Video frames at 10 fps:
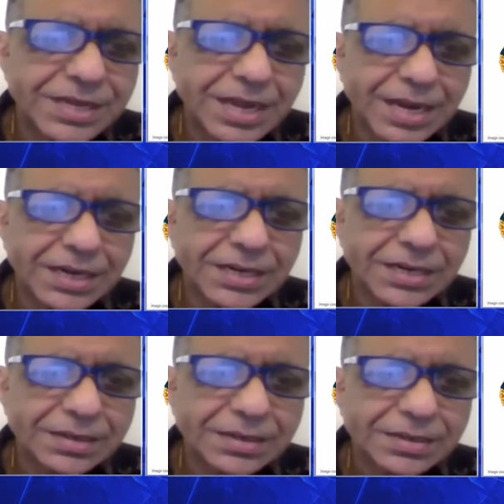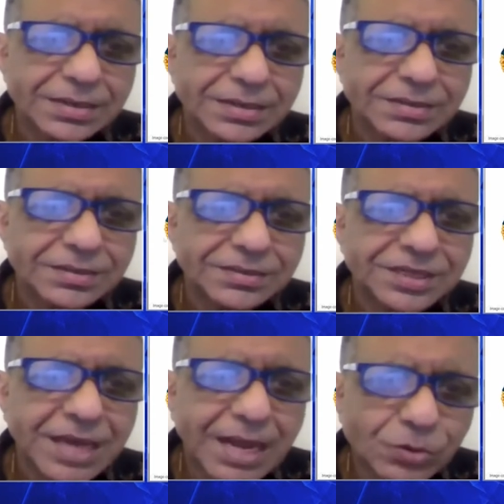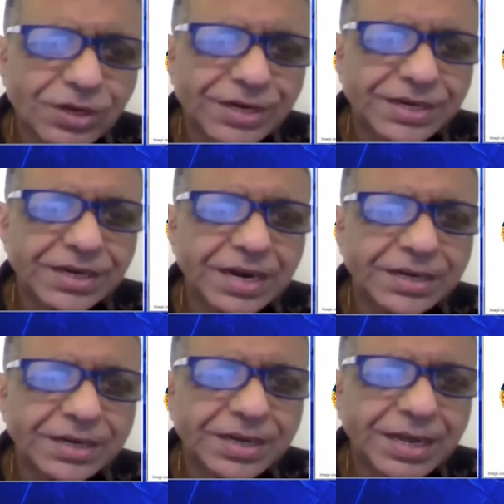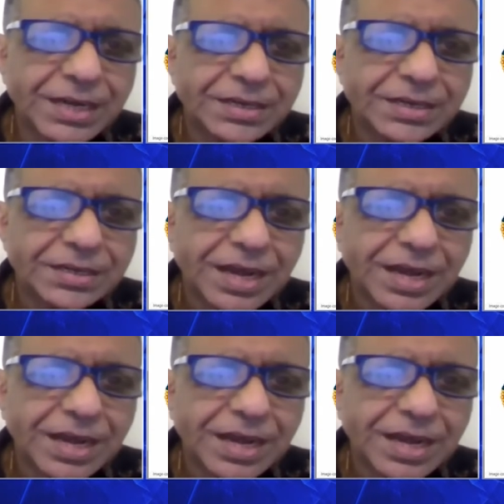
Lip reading: LDL, the calculated LDL